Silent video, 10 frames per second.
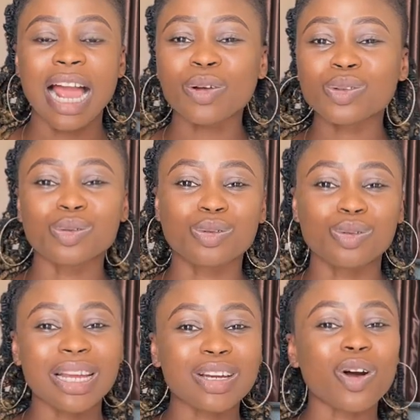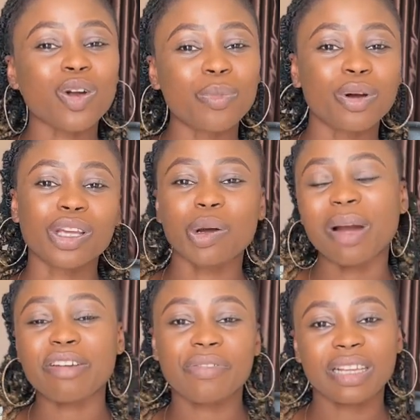i don't want to do any color blocking on
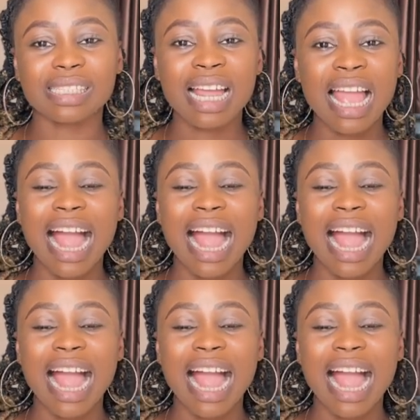my face